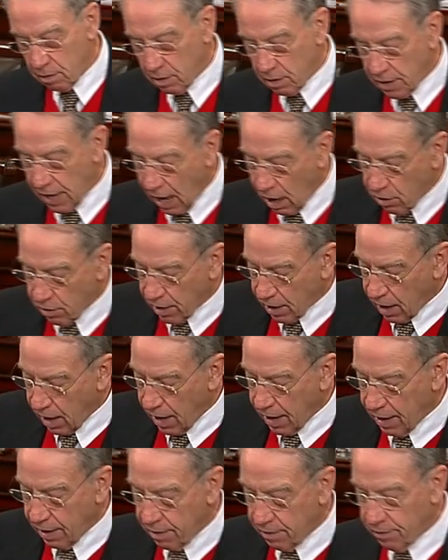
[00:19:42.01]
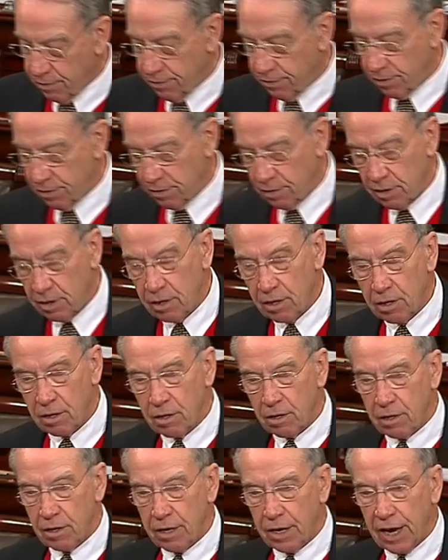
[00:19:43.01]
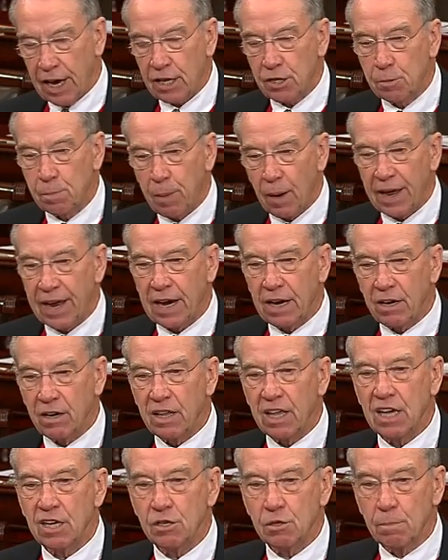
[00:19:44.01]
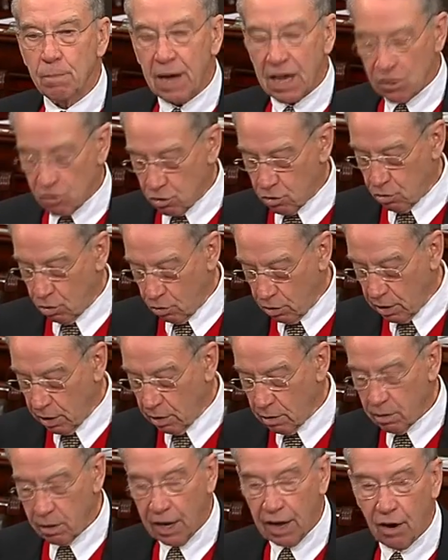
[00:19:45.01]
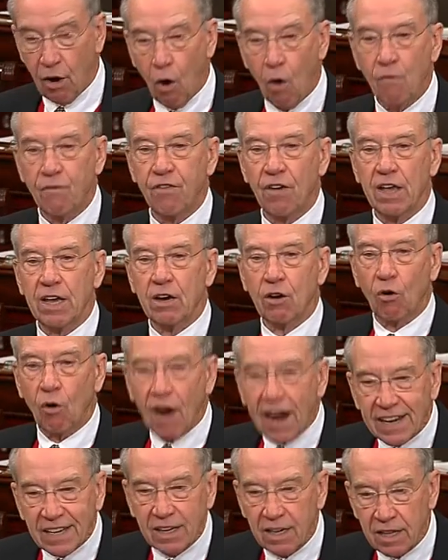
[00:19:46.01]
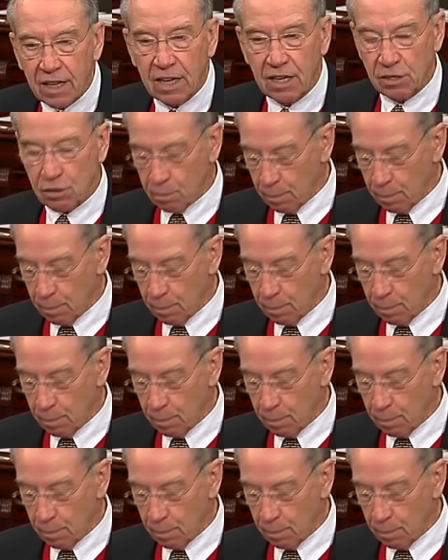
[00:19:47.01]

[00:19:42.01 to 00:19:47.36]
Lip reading: Now that I have explained these myths to you and hopefully corrected these